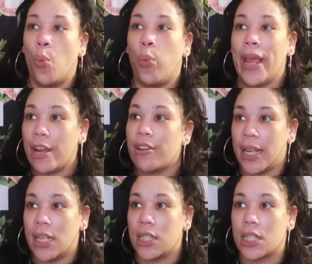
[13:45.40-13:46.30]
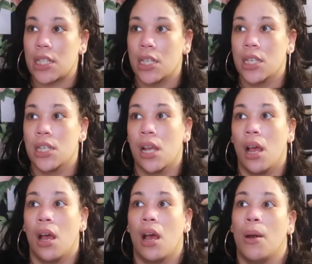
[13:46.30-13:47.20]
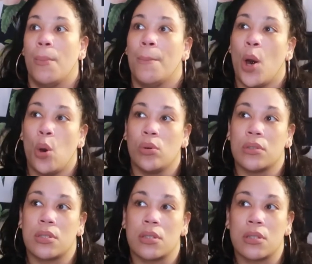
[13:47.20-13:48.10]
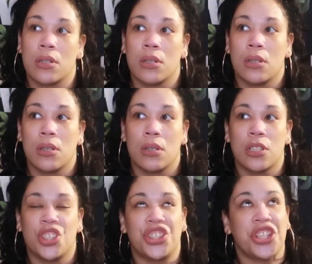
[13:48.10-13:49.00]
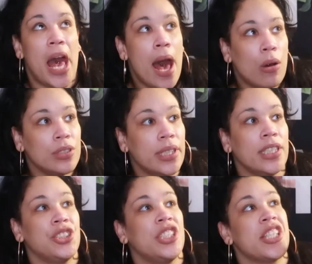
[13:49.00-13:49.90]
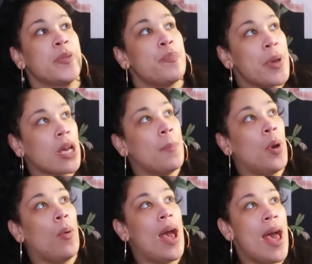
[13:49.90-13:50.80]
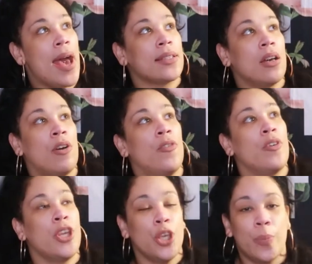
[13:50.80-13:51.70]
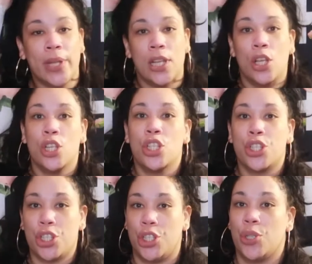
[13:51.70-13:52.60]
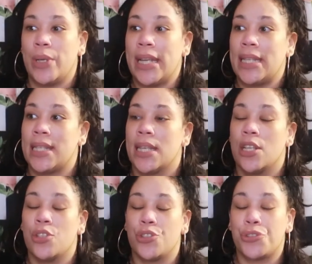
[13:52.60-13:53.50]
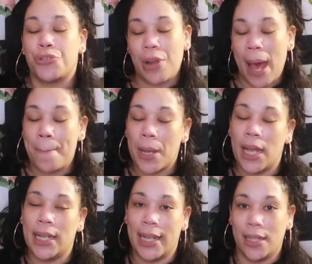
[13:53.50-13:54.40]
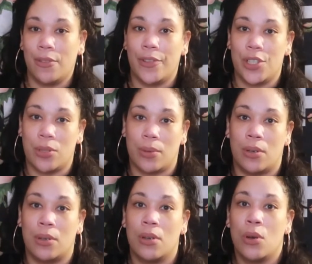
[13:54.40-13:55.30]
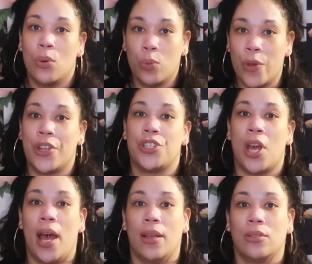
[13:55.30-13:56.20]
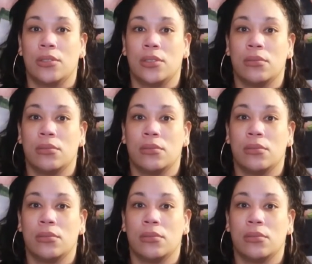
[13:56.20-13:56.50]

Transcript: weirdest, most childish, despicable act of a human to do is trap an individual with a child.